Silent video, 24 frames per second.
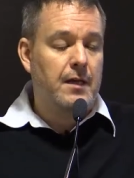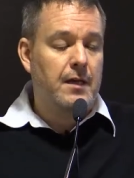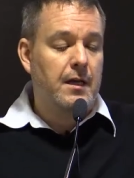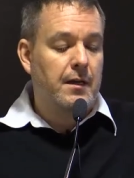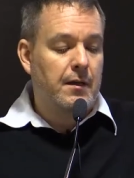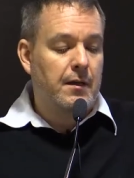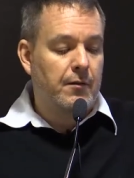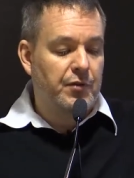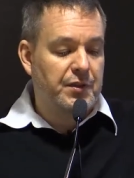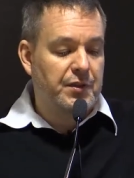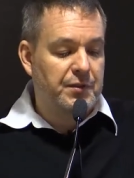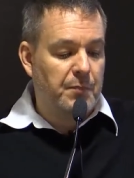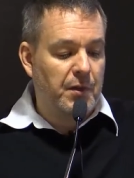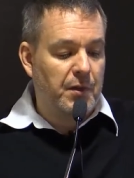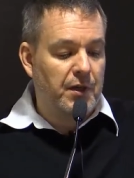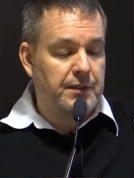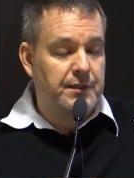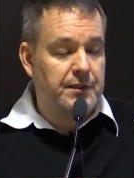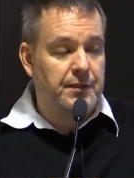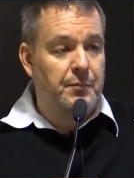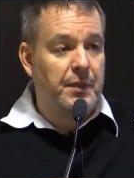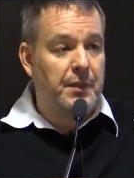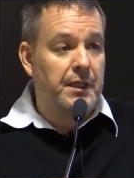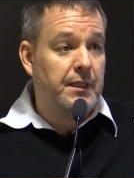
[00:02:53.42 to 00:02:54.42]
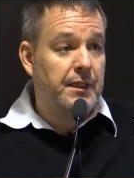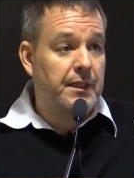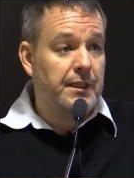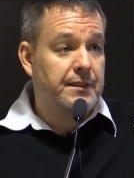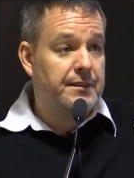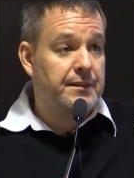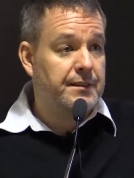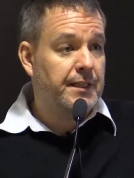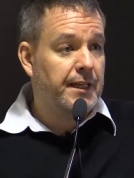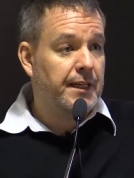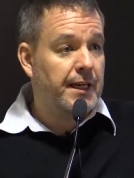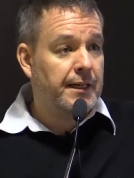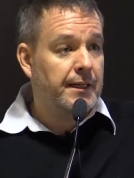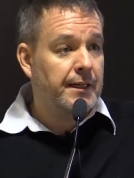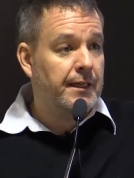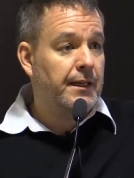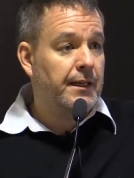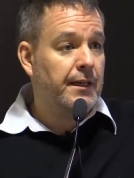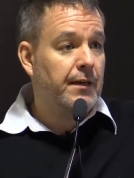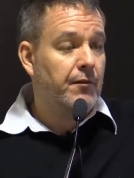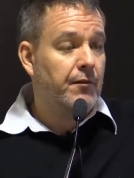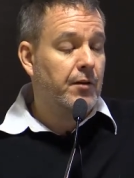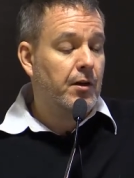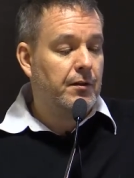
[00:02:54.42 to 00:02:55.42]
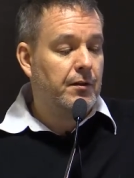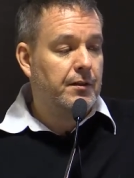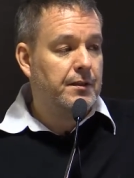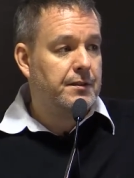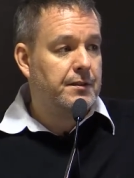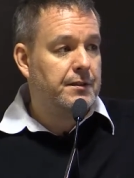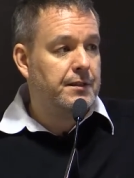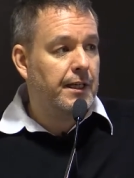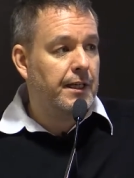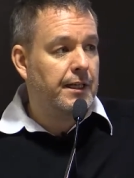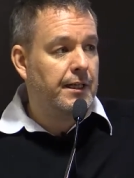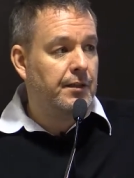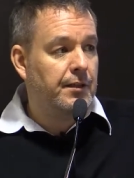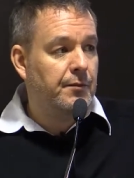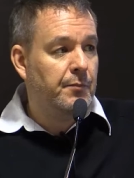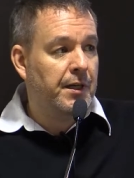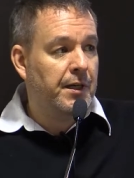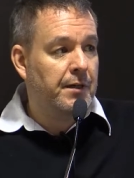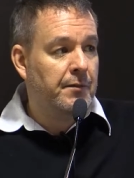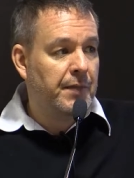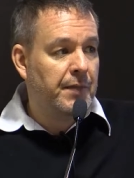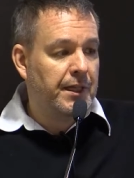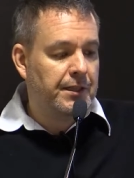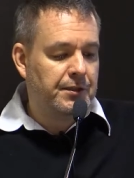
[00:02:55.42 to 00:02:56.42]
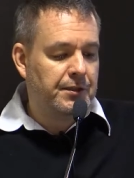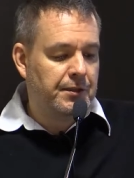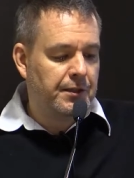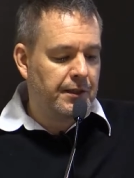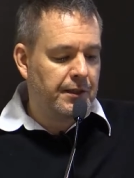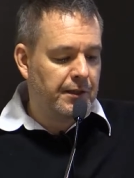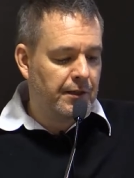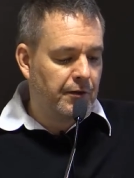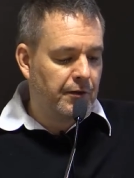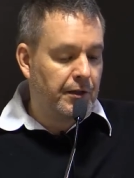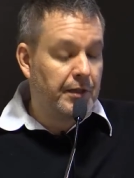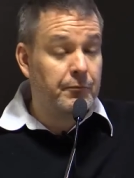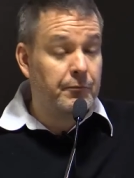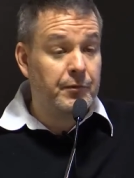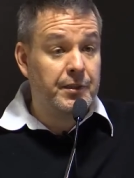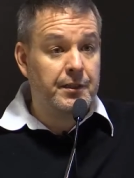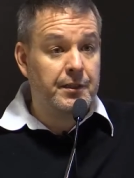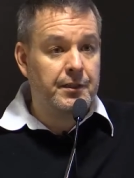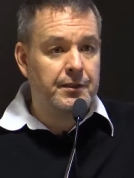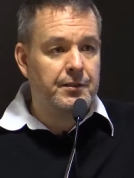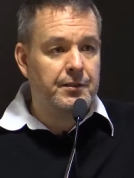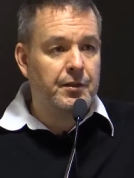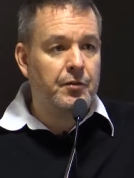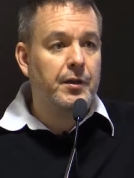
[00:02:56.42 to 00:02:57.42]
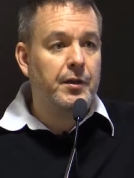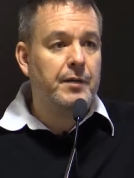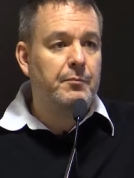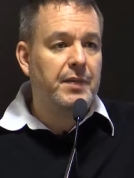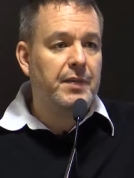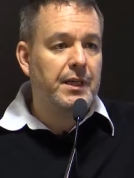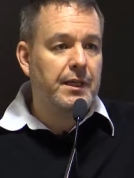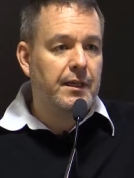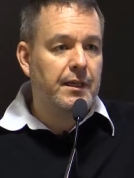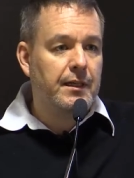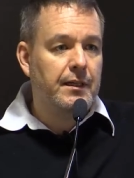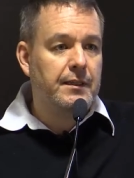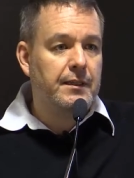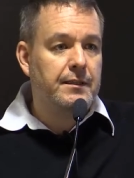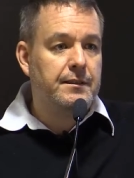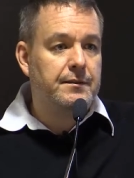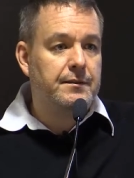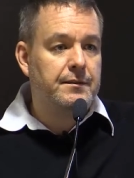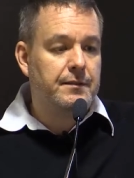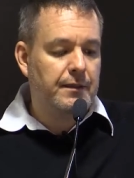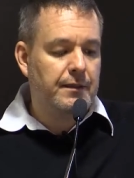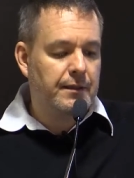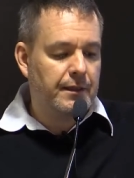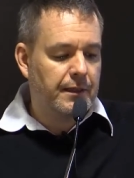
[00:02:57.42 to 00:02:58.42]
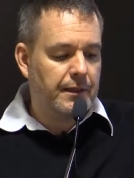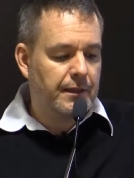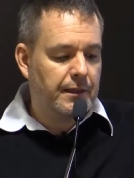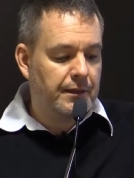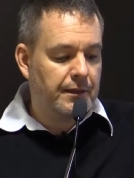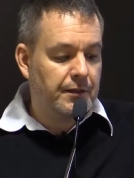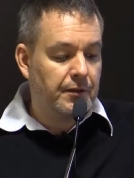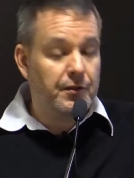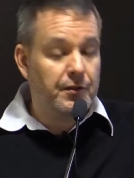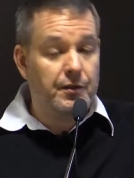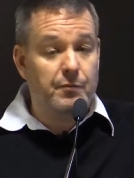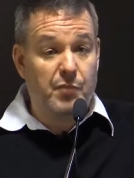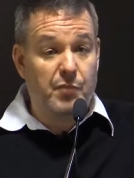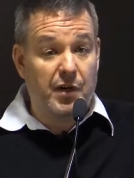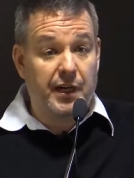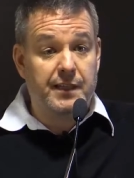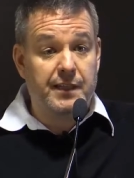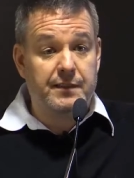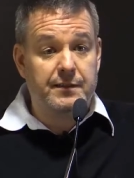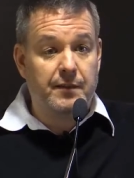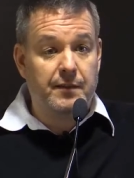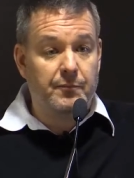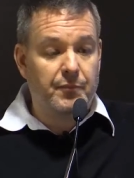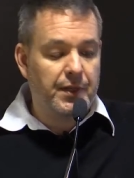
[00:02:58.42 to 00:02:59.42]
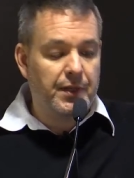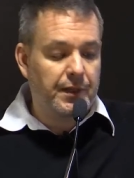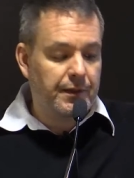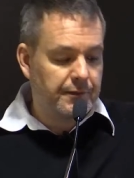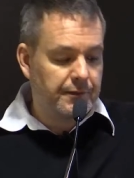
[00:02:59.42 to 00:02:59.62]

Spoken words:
responsibility, is the editing of all this data, you better make sure you know what you're doing, because you could break something.